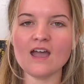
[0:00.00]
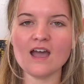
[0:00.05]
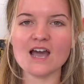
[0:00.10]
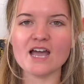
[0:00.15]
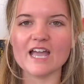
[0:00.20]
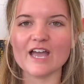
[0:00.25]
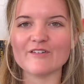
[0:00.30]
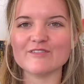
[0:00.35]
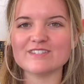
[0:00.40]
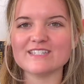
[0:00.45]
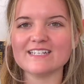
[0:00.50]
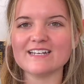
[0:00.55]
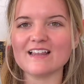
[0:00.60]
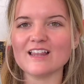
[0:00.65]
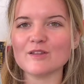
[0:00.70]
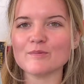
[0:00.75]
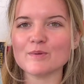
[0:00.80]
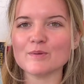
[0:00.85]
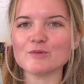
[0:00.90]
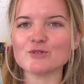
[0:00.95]
I haven't seen a lot
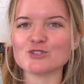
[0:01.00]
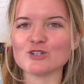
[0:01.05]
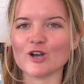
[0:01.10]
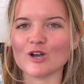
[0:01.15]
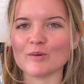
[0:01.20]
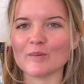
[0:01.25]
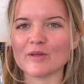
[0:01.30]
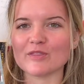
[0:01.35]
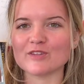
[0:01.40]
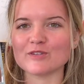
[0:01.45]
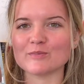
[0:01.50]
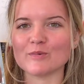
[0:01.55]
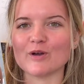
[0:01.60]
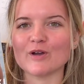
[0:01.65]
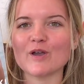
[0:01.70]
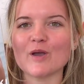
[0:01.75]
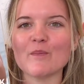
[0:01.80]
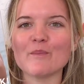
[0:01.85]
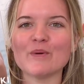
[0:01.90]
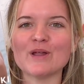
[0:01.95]
of people talk about this
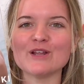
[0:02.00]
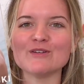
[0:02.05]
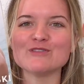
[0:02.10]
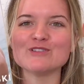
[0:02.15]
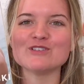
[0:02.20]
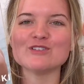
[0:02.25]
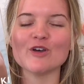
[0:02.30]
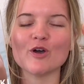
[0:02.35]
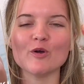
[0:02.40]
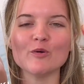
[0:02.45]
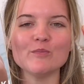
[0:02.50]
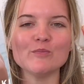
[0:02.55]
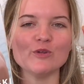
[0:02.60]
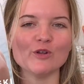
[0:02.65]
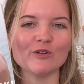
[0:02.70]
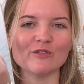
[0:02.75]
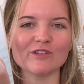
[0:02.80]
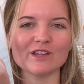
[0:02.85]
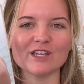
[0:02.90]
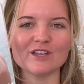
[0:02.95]
book, but it was so
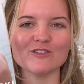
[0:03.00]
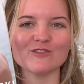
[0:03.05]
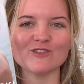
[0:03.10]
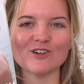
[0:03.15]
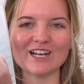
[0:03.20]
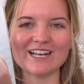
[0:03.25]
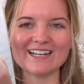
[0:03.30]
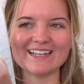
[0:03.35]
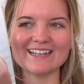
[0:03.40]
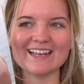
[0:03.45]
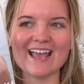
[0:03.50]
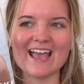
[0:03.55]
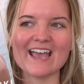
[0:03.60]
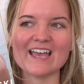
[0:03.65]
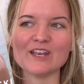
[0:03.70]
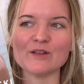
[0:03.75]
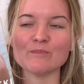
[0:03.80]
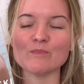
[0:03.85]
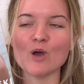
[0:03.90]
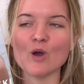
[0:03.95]
beautifully written
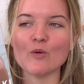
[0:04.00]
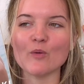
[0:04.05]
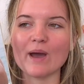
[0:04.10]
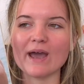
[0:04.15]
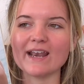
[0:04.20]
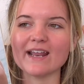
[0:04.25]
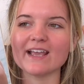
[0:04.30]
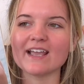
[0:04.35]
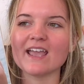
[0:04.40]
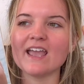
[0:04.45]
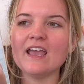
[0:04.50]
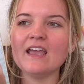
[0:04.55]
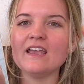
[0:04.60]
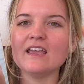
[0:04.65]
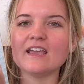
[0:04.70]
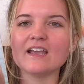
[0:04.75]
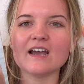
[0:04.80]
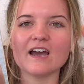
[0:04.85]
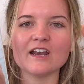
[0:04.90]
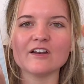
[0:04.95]
and poetic.
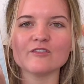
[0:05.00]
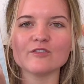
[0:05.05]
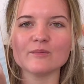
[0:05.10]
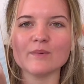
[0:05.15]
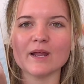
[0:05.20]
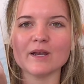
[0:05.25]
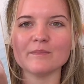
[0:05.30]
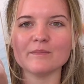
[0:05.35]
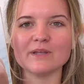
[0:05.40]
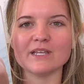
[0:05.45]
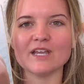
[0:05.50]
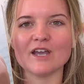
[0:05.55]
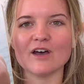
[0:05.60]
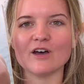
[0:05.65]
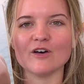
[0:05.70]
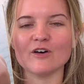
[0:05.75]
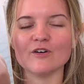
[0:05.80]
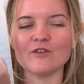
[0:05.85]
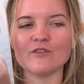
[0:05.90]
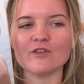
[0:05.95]
It kind of reminded me
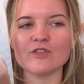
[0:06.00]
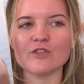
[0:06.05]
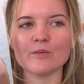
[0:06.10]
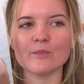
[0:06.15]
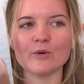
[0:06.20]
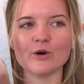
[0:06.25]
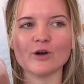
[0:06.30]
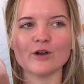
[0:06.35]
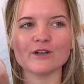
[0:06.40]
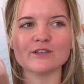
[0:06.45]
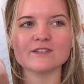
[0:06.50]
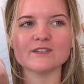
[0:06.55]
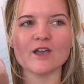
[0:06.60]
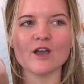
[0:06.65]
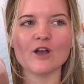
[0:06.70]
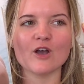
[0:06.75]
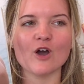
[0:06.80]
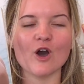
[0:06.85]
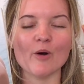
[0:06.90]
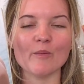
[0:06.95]
of the books
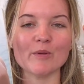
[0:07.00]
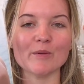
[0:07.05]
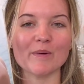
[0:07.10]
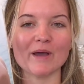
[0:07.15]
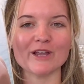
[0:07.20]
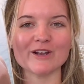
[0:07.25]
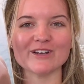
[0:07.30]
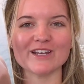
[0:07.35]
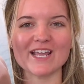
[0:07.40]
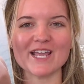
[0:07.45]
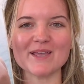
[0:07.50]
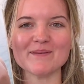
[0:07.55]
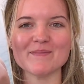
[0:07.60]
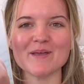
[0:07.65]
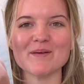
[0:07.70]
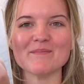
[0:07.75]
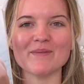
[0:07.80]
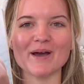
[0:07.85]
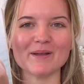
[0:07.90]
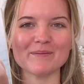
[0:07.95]
Call Me by Your Name
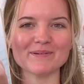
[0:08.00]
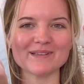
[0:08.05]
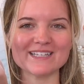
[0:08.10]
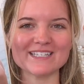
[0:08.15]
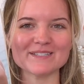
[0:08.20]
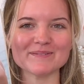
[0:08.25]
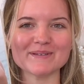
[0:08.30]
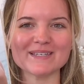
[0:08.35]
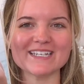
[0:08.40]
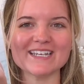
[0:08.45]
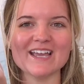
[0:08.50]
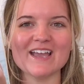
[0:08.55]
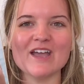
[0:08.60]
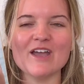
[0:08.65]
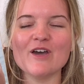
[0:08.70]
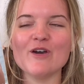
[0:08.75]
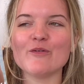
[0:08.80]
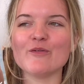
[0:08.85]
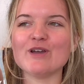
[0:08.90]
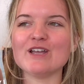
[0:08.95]
and My Policeman,
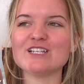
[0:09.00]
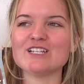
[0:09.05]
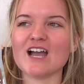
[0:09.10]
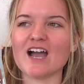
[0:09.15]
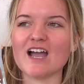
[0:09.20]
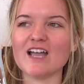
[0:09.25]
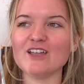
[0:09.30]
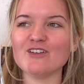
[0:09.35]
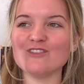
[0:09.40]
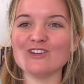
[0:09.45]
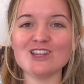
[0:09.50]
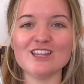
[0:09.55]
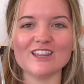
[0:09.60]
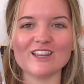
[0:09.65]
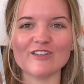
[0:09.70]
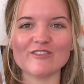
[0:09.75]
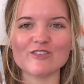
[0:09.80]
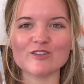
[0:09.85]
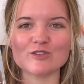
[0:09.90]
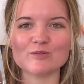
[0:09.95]
which I really
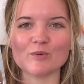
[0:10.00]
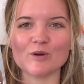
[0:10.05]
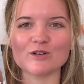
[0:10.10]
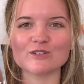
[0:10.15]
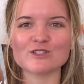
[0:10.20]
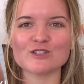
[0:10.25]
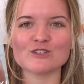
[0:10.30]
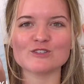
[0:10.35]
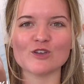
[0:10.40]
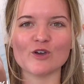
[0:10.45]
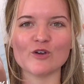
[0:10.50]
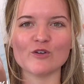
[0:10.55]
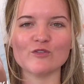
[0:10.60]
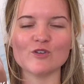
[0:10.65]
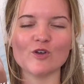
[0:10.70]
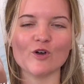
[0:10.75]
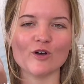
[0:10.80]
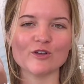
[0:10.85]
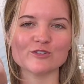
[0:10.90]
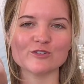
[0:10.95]
love those books. So if
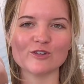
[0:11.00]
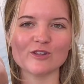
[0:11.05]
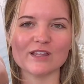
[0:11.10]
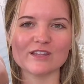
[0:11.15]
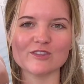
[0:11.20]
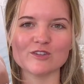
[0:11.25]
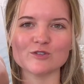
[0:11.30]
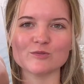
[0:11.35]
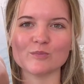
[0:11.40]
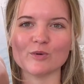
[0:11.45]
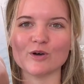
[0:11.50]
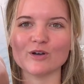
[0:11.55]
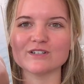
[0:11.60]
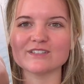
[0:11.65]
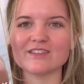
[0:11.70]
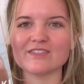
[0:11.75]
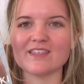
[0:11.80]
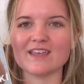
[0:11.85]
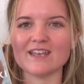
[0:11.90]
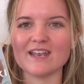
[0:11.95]
you also like those books,
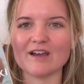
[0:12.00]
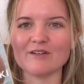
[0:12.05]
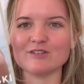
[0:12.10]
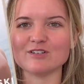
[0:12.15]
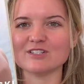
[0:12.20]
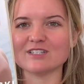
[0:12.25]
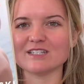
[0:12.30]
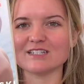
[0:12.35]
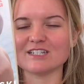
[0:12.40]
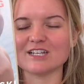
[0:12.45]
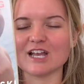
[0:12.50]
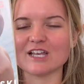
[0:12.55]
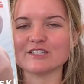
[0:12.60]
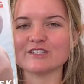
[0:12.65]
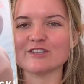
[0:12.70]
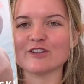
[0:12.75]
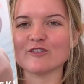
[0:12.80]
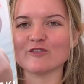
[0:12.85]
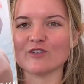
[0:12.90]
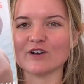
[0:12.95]
then I would
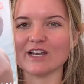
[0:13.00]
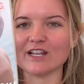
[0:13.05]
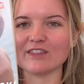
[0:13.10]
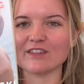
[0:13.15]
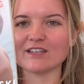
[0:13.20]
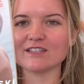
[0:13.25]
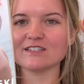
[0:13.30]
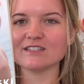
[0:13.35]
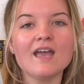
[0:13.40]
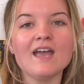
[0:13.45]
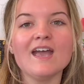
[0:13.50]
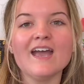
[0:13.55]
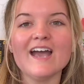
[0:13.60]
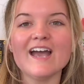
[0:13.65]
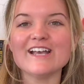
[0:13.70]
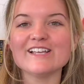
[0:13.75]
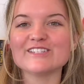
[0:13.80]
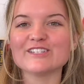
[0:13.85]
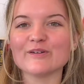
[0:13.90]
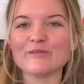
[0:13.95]
suggest reading this.
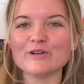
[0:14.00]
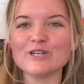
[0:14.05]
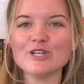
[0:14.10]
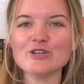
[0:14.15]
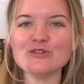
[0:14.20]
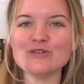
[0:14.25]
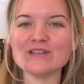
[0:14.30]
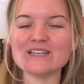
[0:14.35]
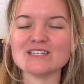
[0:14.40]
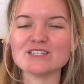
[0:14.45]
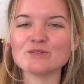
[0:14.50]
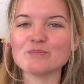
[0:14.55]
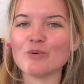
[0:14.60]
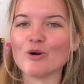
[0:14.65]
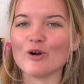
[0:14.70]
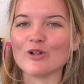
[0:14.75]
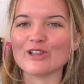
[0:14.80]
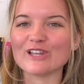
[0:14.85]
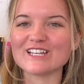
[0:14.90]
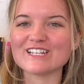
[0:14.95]
As someone who is
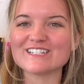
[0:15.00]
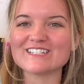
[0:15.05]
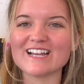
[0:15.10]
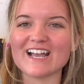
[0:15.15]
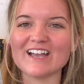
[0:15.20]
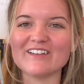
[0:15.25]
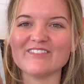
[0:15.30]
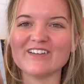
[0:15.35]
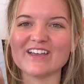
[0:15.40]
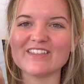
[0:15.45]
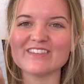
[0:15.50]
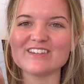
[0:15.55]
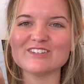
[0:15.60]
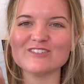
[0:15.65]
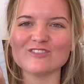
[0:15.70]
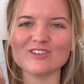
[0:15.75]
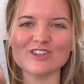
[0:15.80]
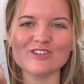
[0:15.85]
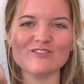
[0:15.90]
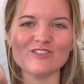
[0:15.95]
Polish, I found this
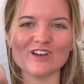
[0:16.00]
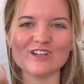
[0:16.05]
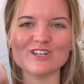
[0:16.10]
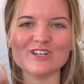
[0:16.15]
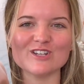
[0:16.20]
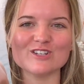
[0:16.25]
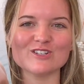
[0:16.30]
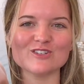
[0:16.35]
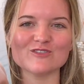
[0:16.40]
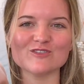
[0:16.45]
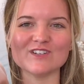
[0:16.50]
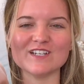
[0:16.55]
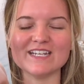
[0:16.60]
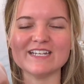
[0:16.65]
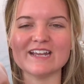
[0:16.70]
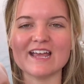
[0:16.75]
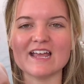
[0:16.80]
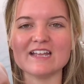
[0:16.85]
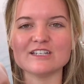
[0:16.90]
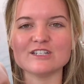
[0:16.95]
really fun to read
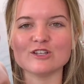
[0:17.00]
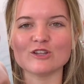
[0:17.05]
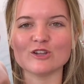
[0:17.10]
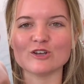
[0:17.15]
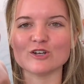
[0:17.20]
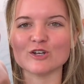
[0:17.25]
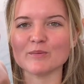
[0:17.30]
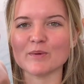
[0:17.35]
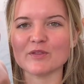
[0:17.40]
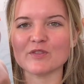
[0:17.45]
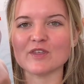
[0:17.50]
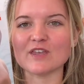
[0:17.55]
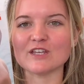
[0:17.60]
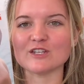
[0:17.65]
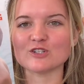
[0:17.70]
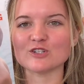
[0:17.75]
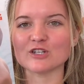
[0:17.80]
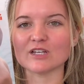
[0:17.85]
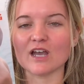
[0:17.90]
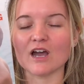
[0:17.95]
and to learn about the
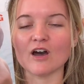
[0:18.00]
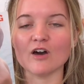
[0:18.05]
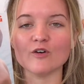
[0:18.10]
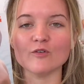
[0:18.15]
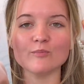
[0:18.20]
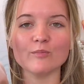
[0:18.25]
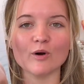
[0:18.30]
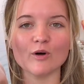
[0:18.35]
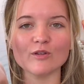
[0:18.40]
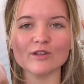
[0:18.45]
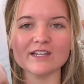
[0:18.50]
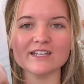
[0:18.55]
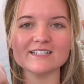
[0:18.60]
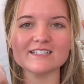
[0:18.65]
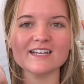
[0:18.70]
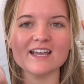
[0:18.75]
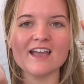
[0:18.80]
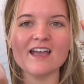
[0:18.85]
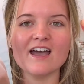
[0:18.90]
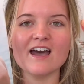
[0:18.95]
history of Poland.
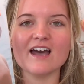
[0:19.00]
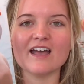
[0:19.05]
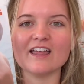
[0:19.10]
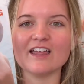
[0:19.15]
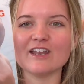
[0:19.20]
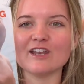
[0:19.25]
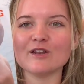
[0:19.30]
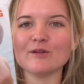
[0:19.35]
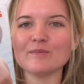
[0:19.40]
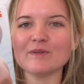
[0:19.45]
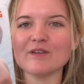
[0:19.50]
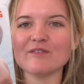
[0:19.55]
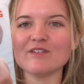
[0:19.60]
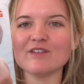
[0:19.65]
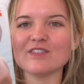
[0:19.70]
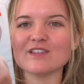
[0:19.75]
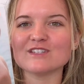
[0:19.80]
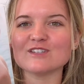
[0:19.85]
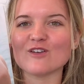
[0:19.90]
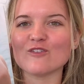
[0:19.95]
I ended up giving
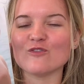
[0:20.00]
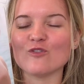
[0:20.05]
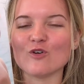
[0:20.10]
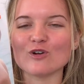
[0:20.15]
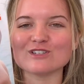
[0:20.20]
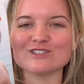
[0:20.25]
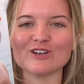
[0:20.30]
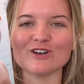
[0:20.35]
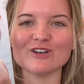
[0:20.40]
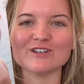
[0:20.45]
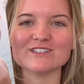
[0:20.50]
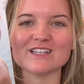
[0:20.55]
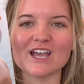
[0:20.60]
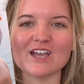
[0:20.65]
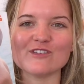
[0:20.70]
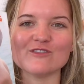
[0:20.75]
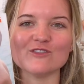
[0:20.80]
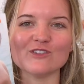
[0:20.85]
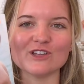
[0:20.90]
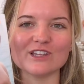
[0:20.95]
this 4 stars. I
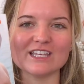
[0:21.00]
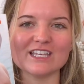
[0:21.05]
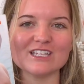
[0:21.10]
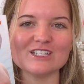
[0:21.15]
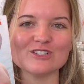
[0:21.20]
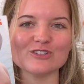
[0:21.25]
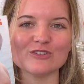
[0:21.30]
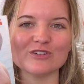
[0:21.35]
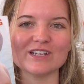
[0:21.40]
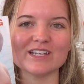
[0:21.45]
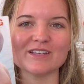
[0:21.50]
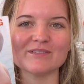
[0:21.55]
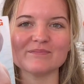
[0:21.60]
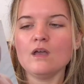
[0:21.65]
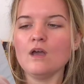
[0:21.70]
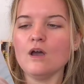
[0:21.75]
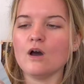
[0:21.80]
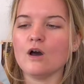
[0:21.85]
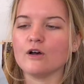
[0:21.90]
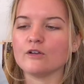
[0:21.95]
really enjoyed it.
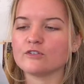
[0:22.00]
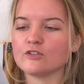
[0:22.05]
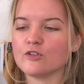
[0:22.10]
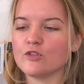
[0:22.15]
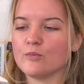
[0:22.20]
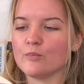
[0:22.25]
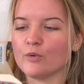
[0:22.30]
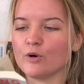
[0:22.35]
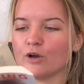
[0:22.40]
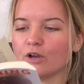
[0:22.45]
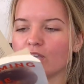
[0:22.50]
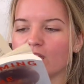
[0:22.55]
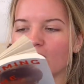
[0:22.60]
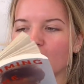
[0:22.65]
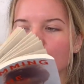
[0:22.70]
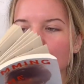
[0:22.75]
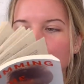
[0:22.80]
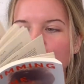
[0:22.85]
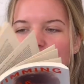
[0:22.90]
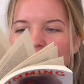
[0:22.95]
Also, the book
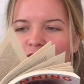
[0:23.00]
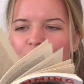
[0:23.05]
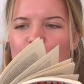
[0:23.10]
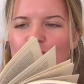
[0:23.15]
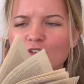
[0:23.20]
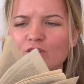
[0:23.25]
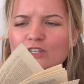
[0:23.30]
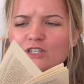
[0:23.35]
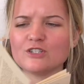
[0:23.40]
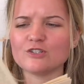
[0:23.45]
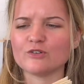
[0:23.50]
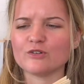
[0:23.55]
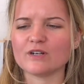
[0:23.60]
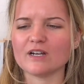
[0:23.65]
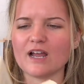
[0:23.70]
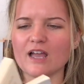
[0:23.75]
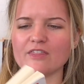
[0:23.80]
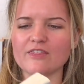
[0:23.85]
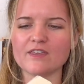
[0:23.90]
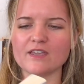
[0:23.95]
is really short.
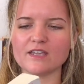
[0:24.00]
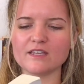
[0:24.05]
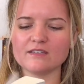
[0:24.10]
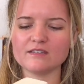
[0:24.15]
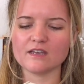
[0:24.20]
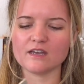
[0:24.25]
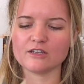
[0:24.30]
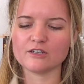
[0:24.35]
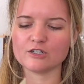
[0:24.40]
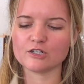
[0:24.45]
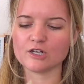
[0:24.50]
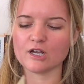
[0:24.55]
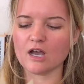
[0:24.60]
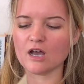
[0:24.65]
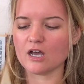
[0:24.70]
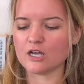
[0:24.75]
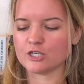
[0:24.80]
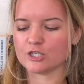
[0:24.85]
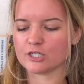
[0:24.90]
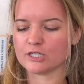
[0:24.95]
I think it's under
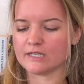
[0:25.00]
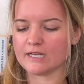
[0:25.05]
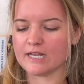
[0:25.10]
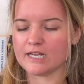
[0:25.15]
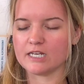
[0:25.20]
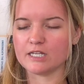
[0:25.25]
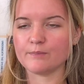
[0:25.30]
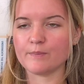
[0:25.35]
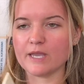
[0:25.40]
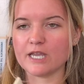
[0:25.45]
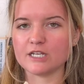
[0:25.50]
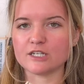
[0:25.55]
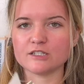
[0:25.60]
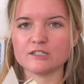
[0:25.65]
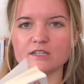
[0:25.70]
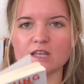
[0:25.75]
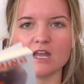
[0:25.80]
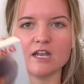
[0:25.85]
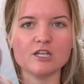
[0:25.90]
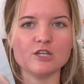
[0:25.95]
180 pages,
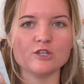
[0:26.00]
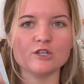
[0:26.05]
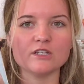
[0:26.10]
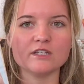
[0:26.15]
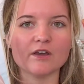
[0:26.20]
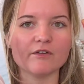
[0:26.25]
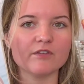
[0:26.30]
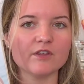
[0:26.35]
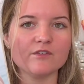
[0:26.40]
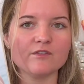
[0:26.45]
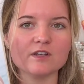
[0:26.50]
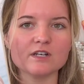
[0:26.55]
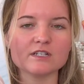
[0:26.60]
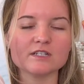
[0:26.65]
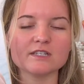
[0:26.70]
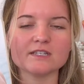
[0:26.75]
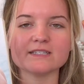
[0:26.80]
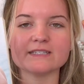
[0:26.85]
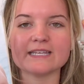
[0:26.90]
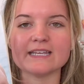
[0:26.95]
and you can definitely finish
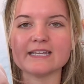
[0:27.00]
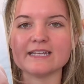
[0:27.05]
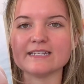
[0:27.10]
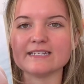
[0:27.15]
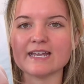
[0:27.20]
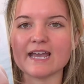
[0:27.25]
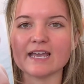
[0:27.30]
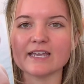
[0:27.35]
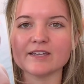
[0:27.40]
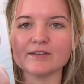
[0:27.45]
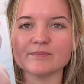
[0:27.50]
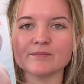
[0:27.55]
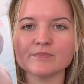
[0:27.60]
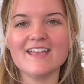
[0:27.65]
this in a day.